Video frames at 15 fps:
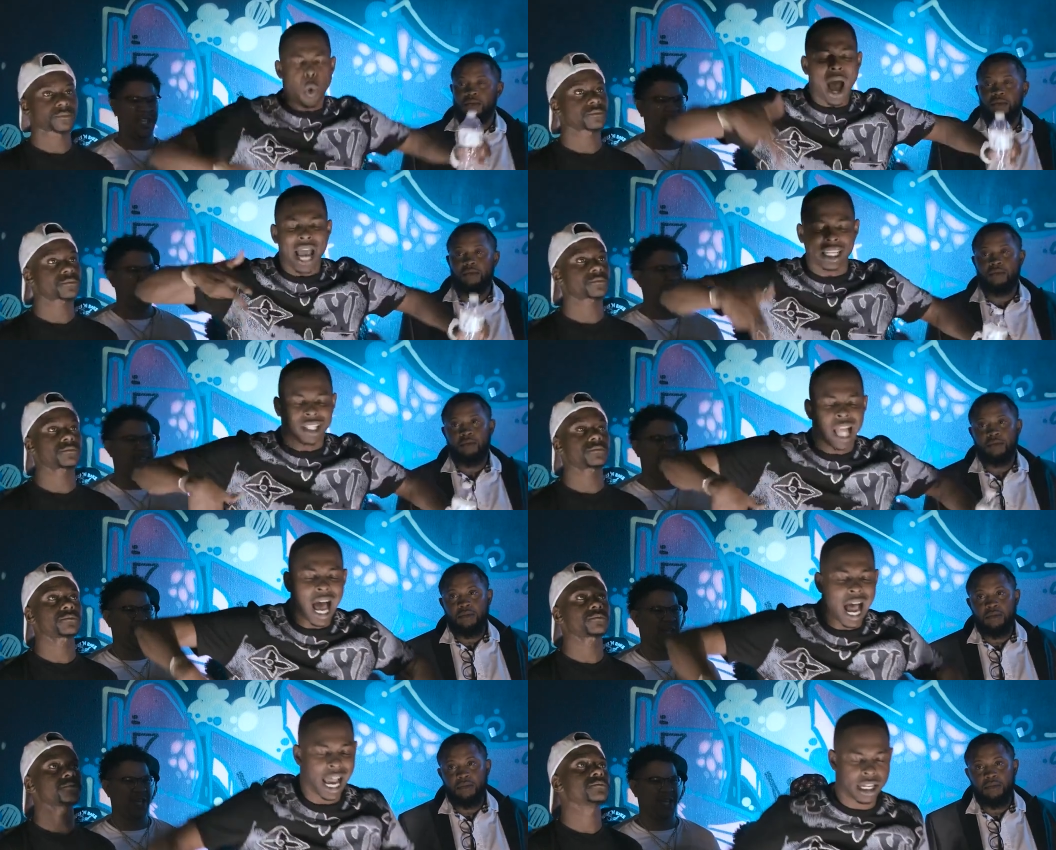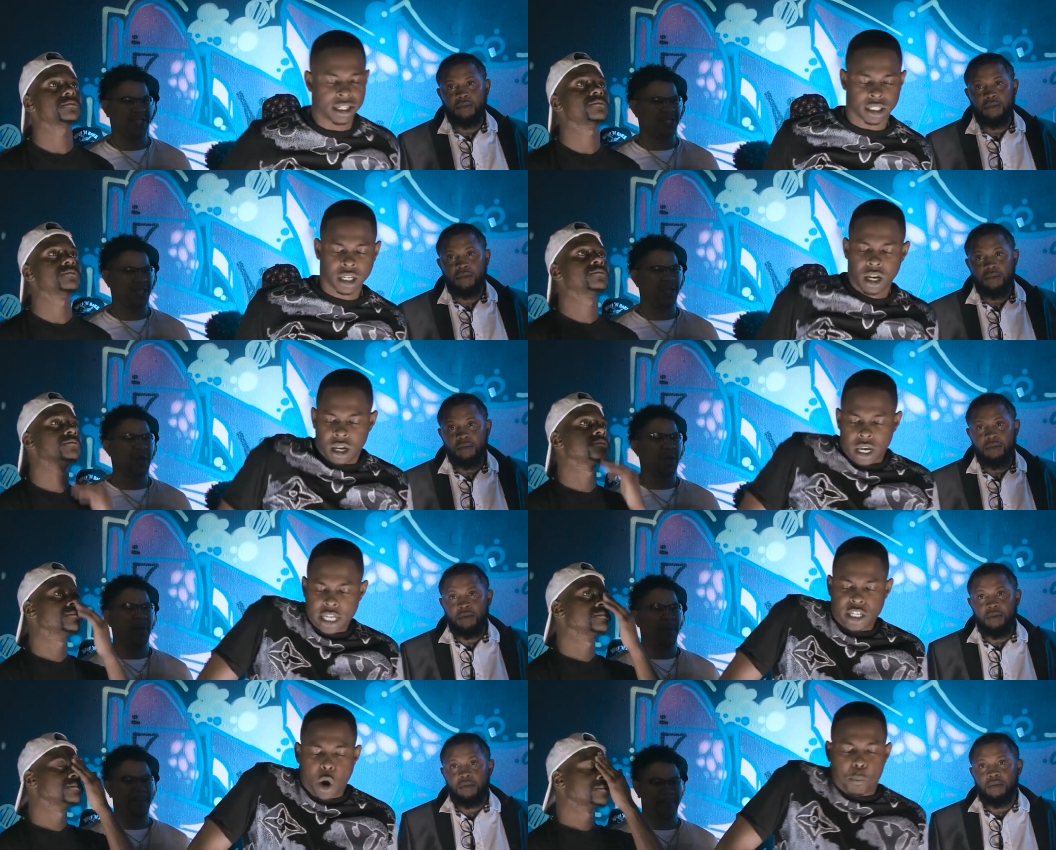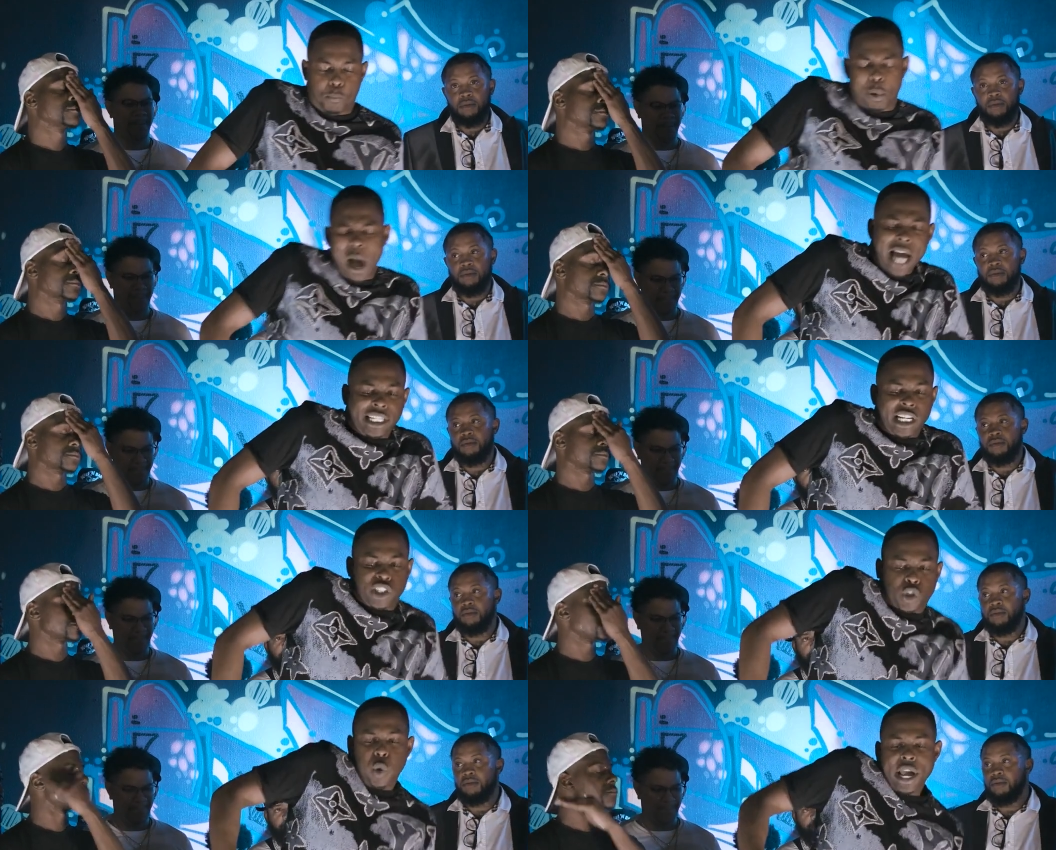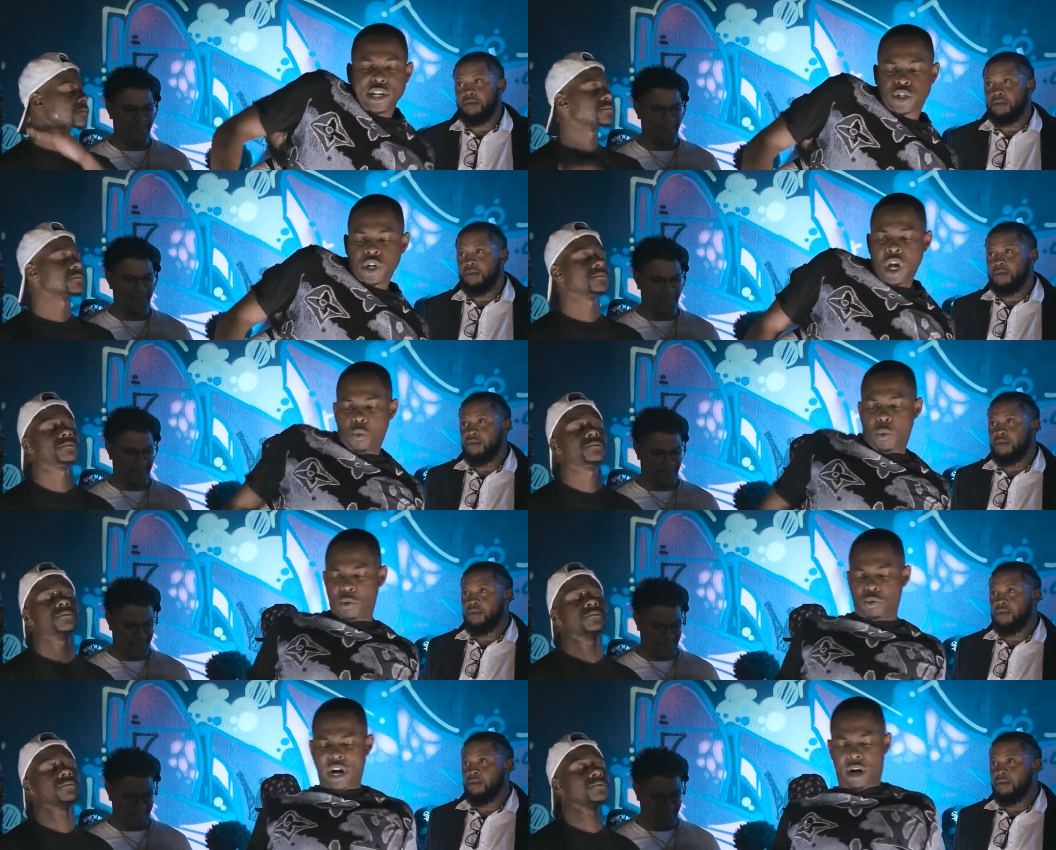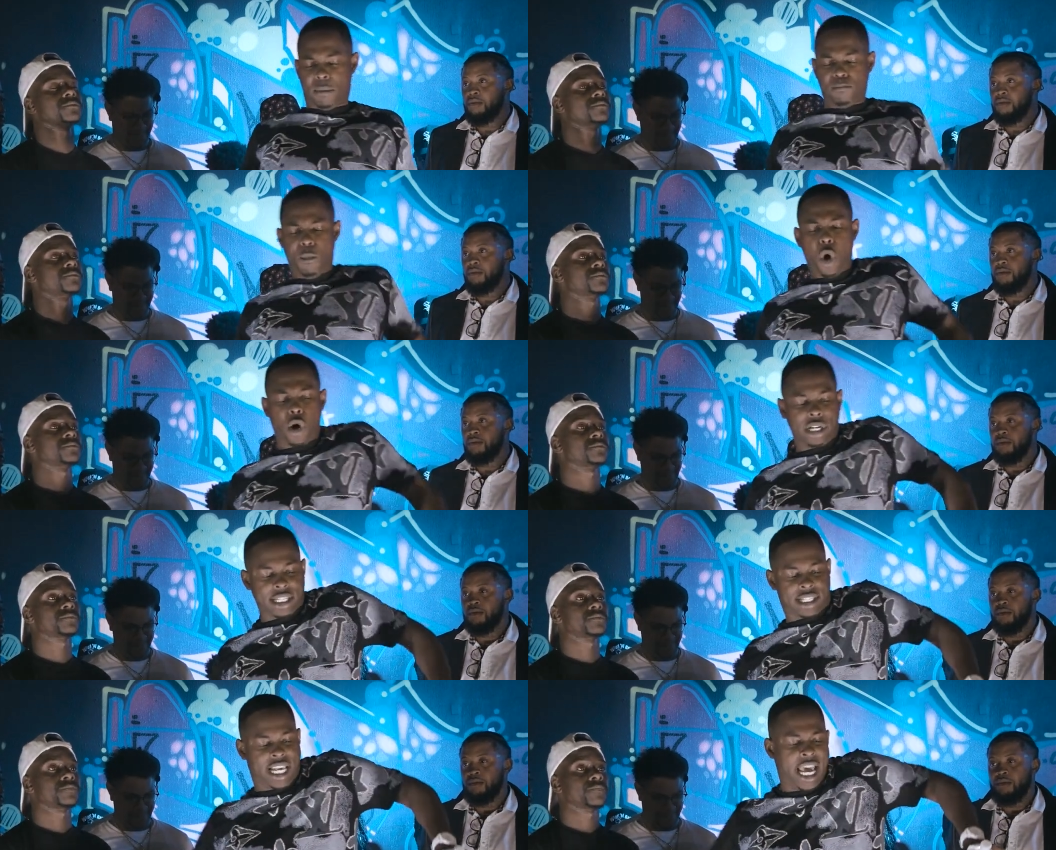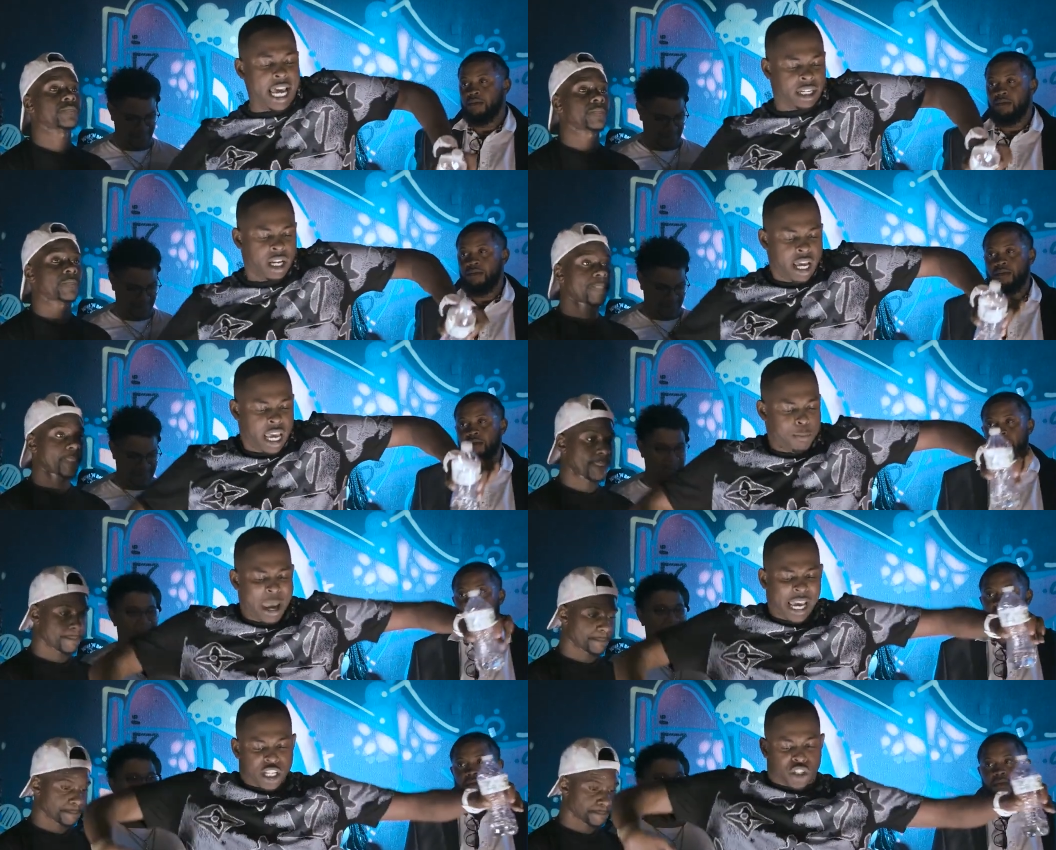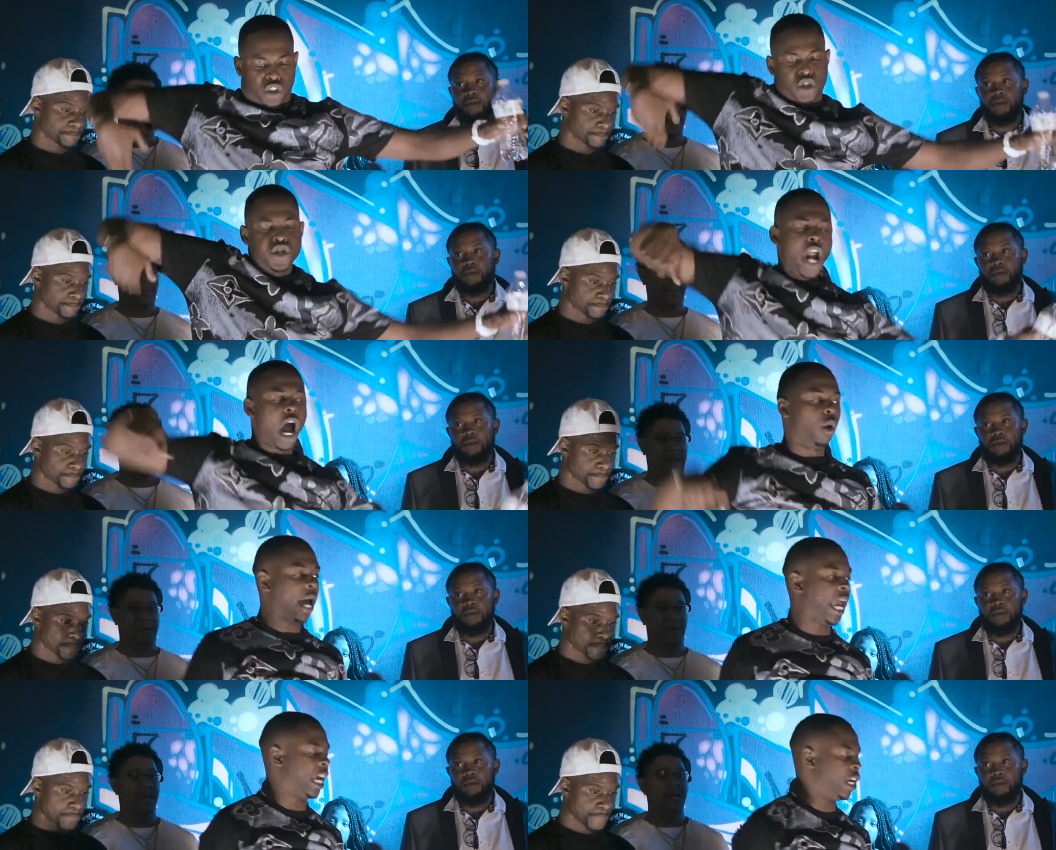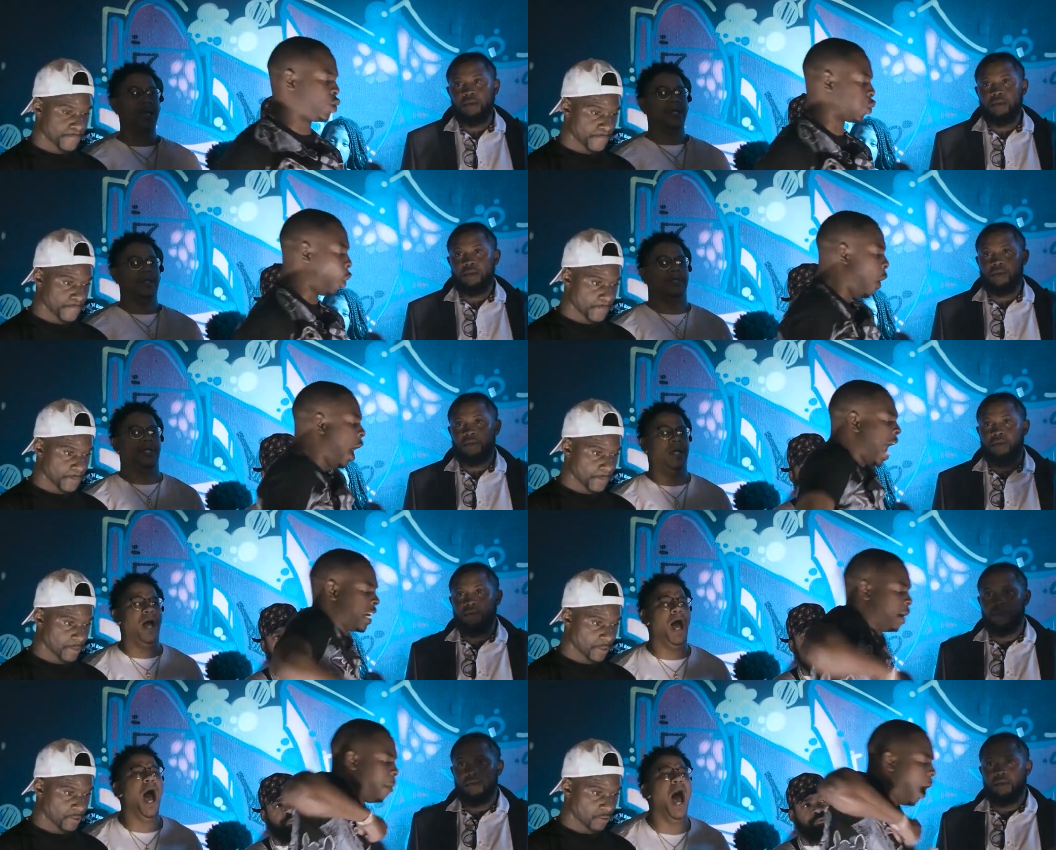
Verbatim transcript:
Speaker 1: white lines. And your body twitch when rigor mortis hit and make a snow angel. I am